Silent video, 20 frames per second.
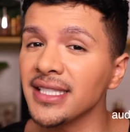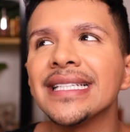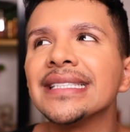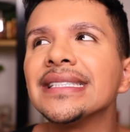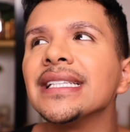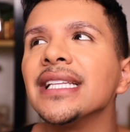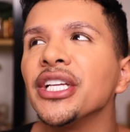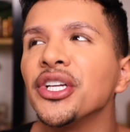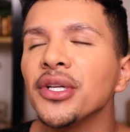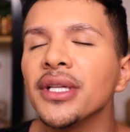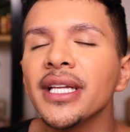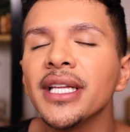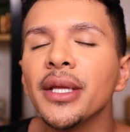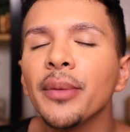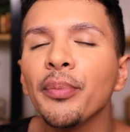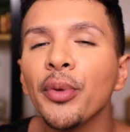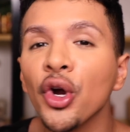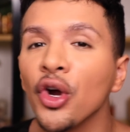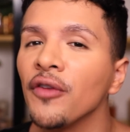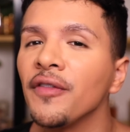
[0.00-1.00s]
That's literally the
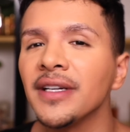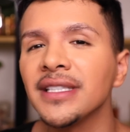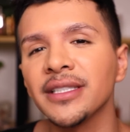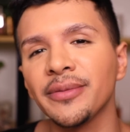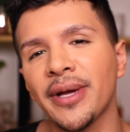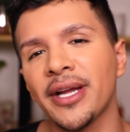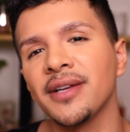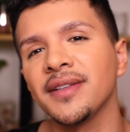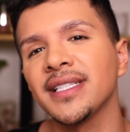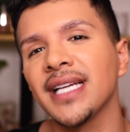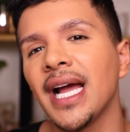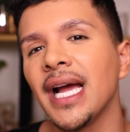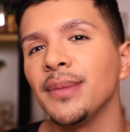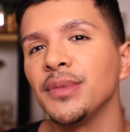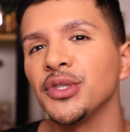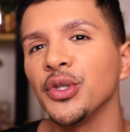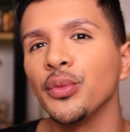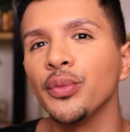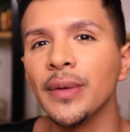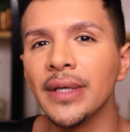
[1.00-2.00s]
perfect amount of time
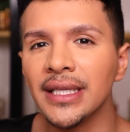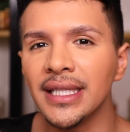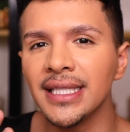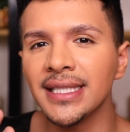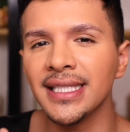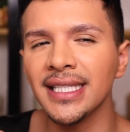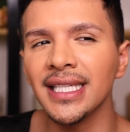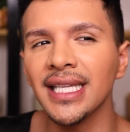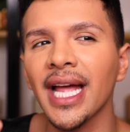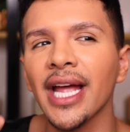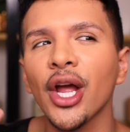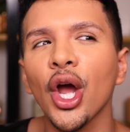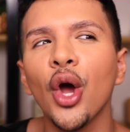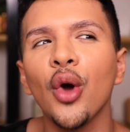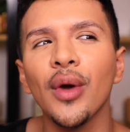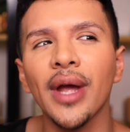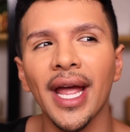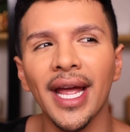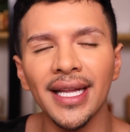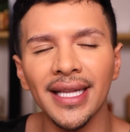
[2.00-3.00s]
to really see like,
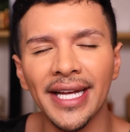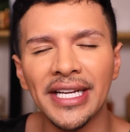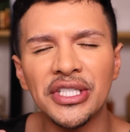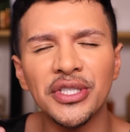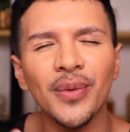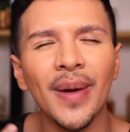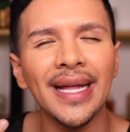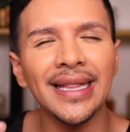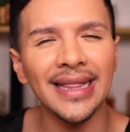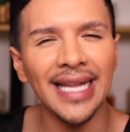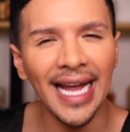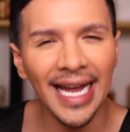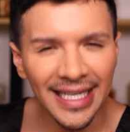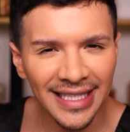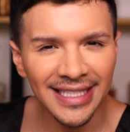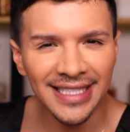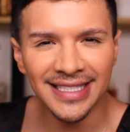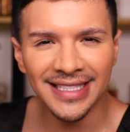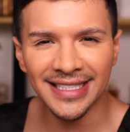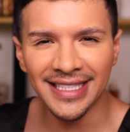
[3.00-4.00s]
okay, like, do I like
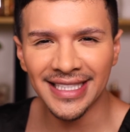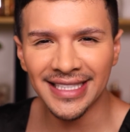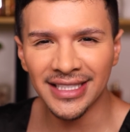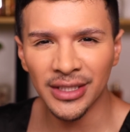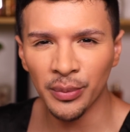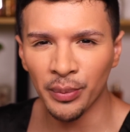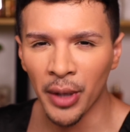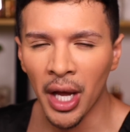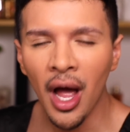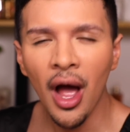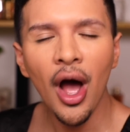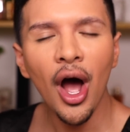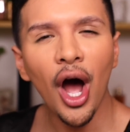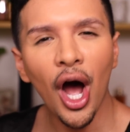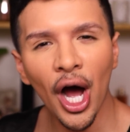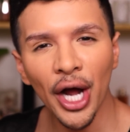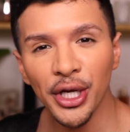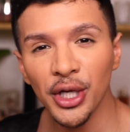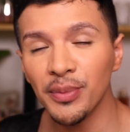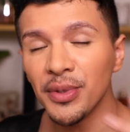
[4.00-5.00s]
listening to
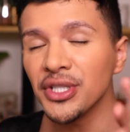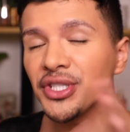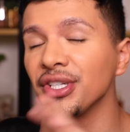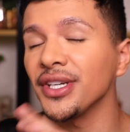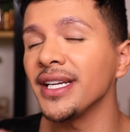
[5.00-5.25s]
audiobooks?